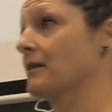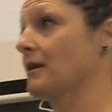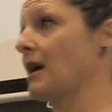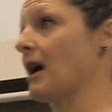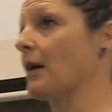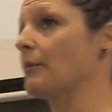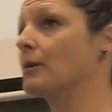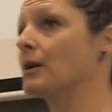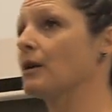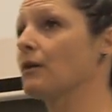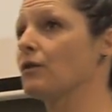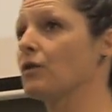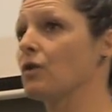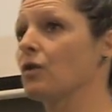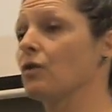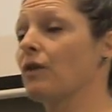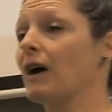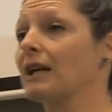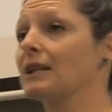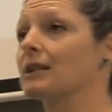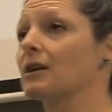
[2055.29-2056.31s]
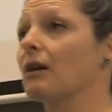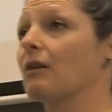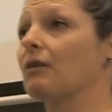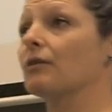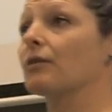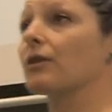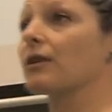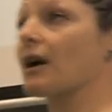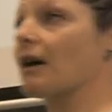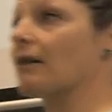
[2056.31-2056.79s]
How many of you have had to go to the